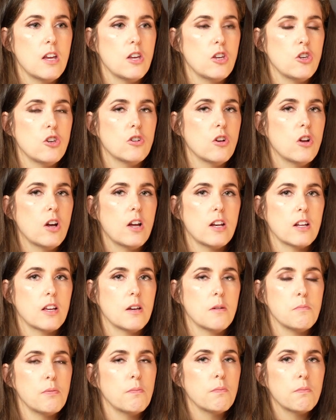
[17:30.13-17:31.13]
You're not
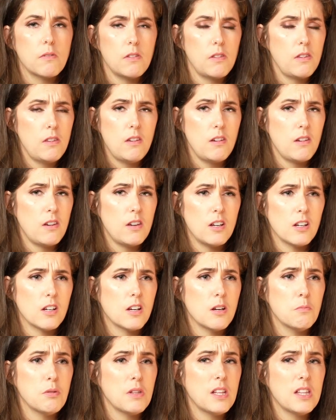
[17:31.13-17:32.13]

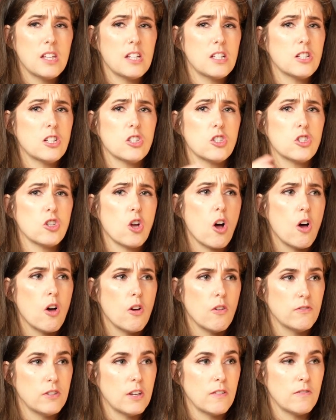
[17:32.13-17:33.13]
completely
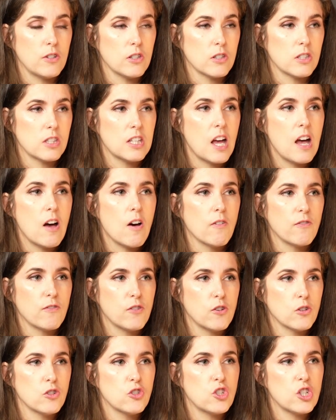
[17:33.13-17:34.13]
dissolved of yourself.
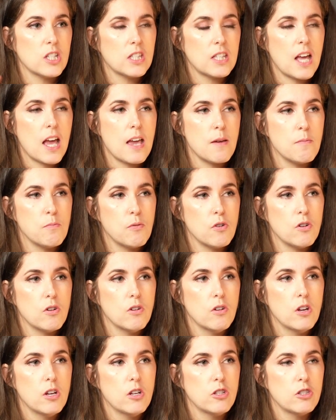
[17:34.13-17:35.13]
You're just
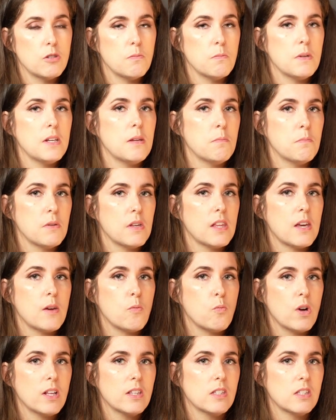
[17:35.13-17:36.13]
able to manipulate
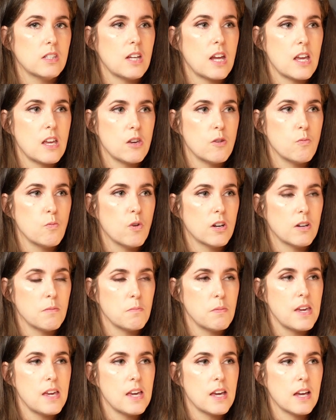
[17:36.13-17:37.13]
what state you want to
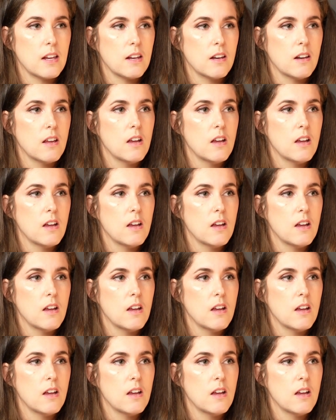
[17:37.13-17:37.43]
be in.